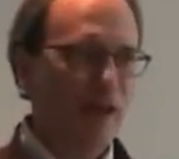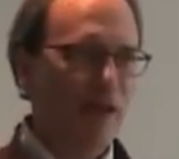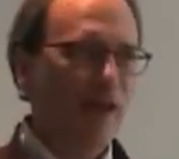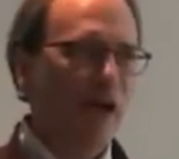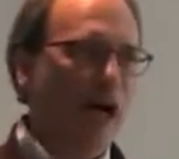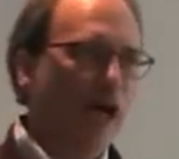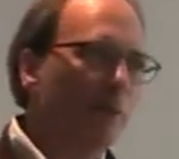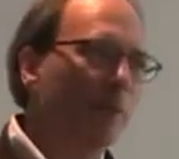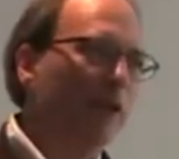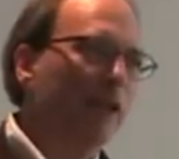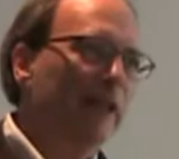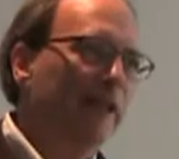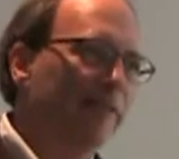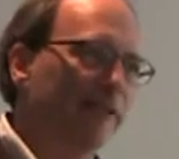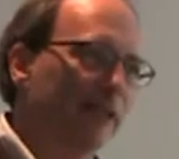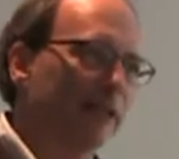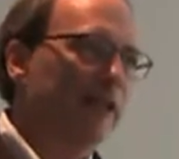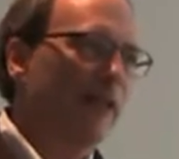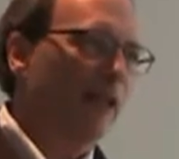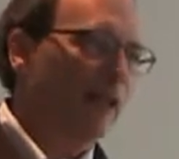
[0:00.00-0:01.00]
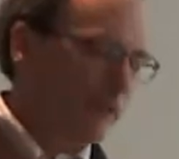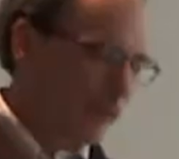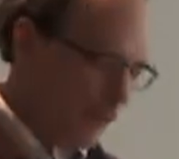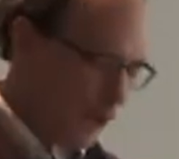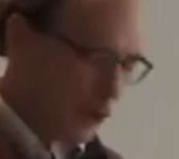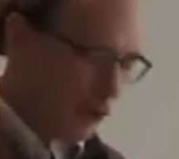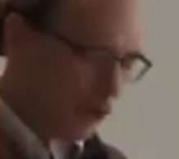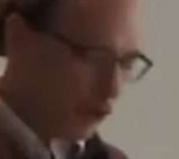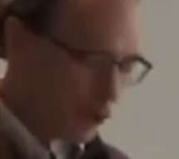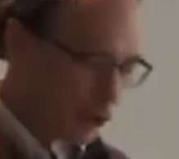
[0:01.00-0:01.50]
I believe in
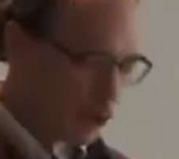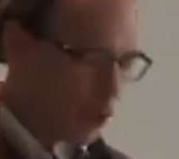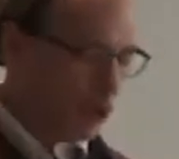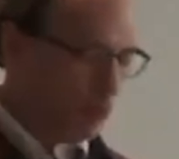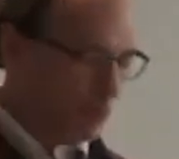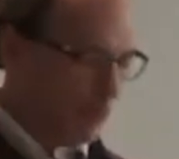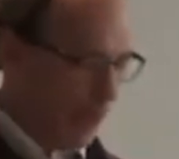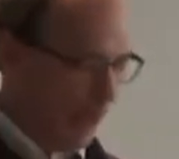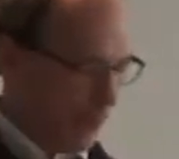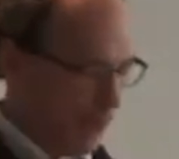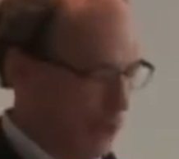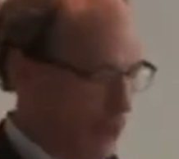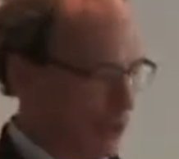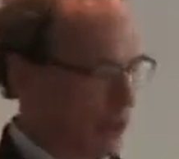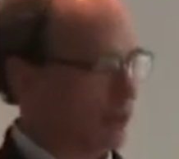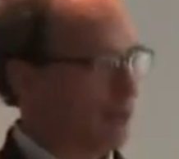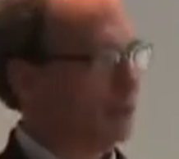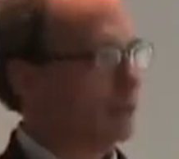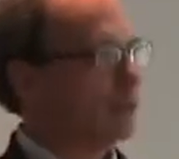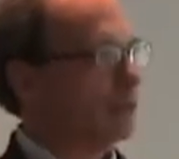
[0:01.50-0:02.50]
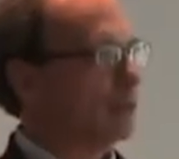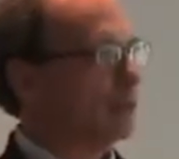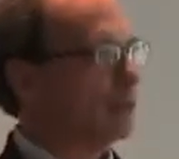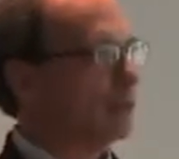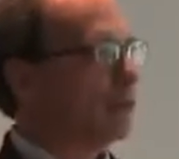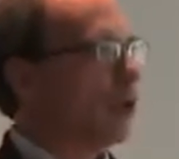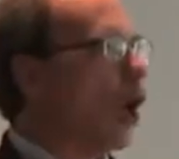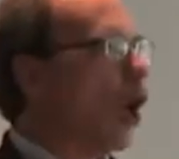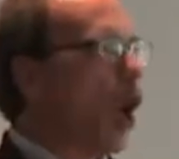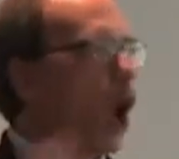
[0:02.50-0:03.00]
television so much,
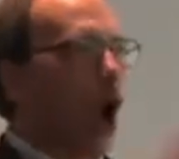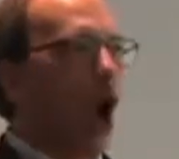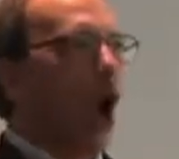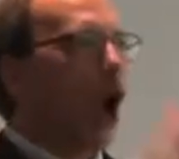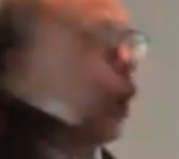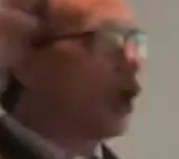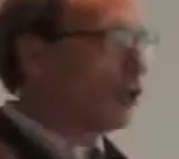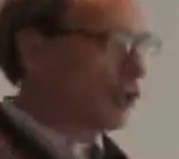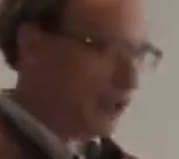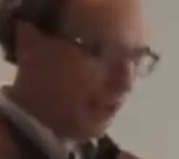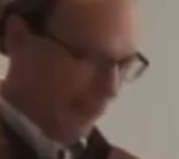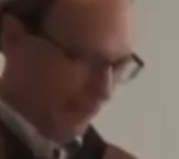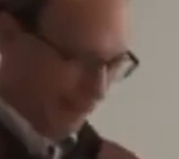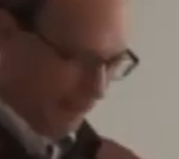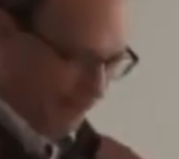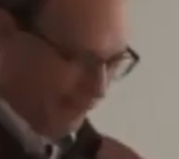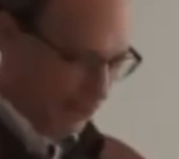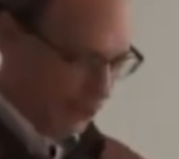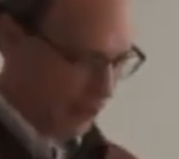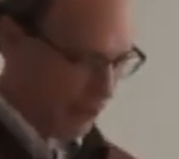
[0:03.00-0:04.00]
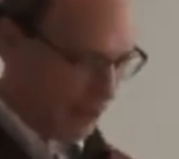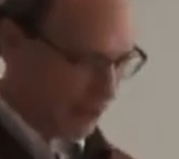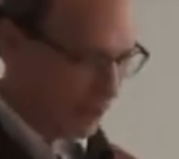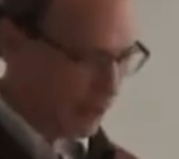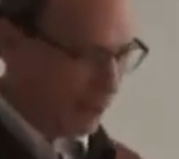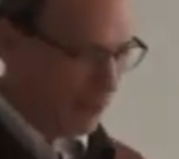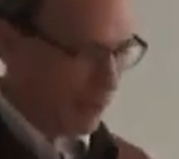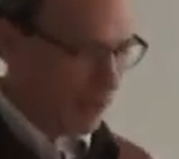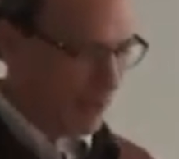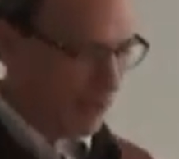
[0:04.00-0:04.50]
all television,
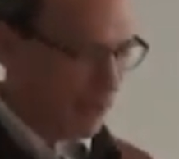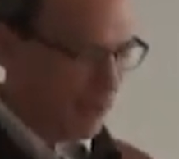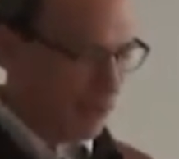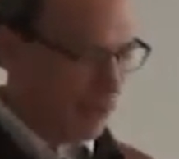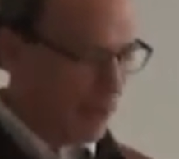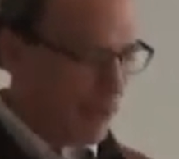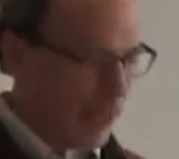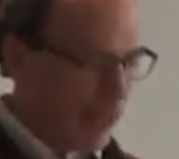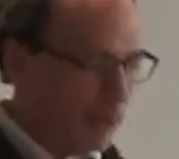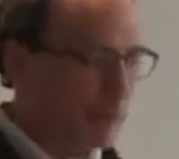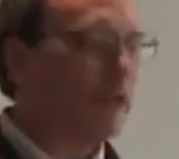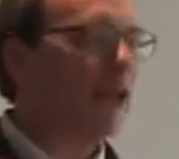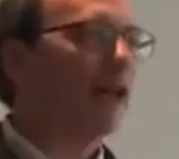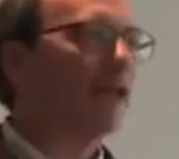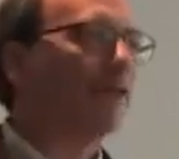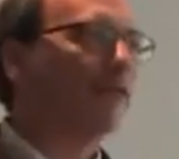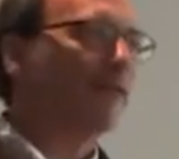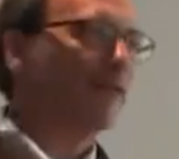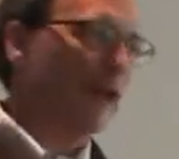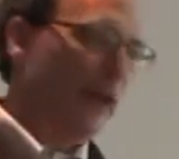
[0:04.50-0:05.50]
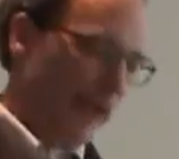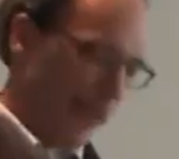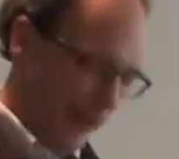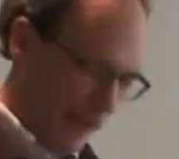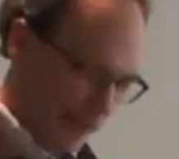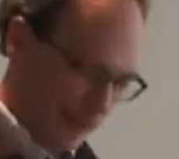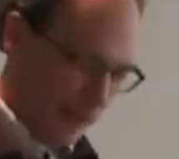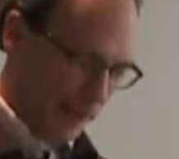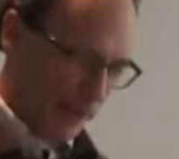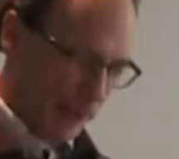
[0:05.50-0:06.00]
that I'm not
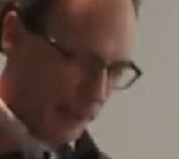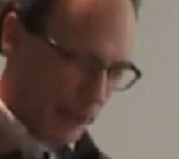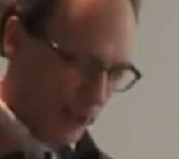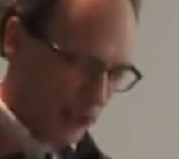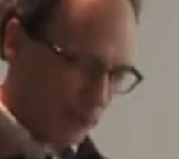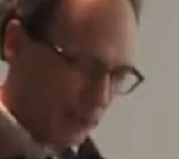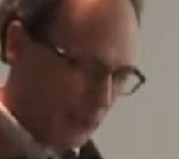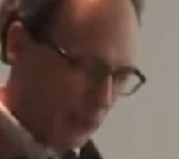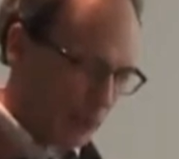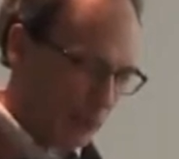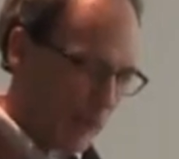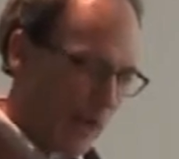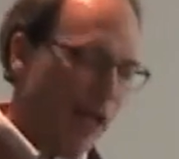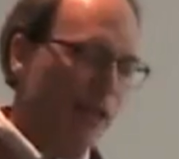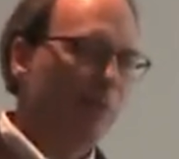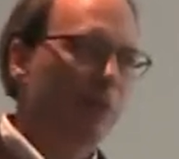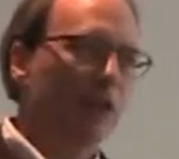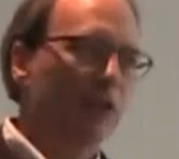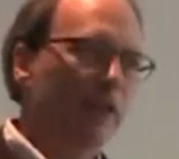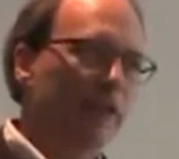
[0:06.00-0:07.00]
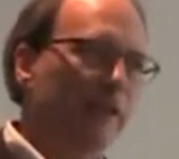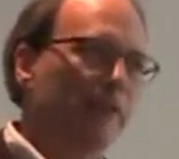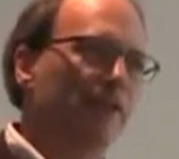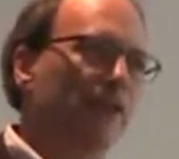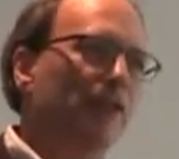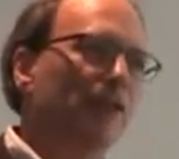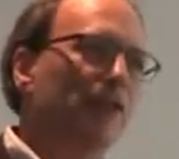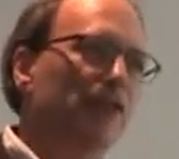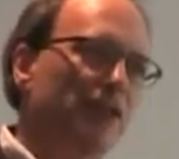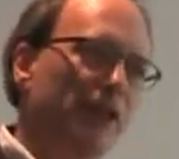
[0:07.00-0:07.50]
afraid to put my belief
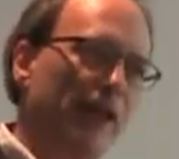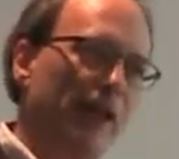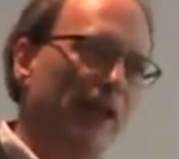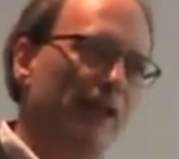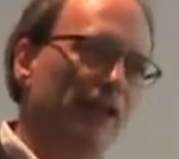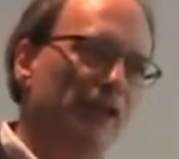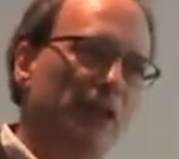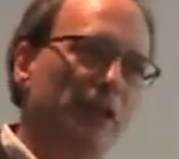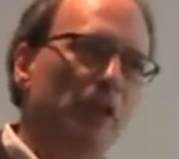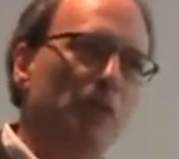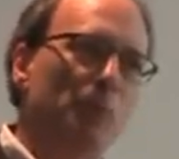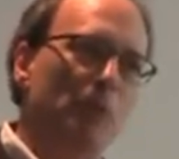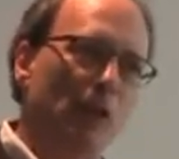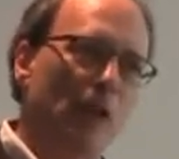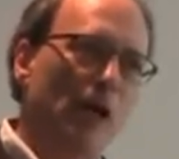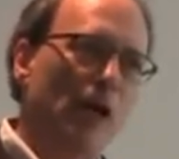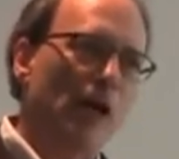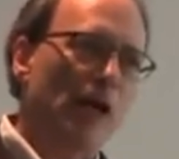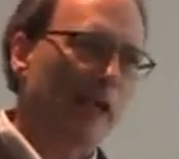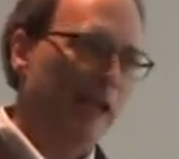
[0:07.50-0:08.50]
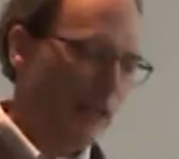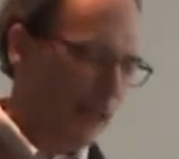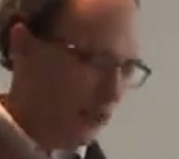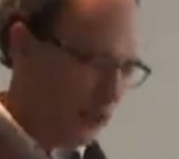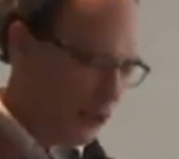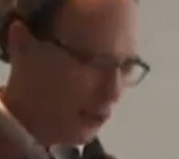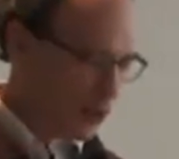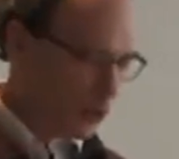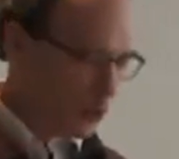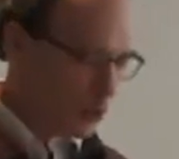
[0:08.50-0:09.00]
to the test and apply a
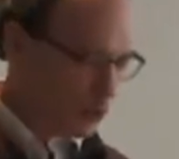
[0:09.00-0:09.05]
little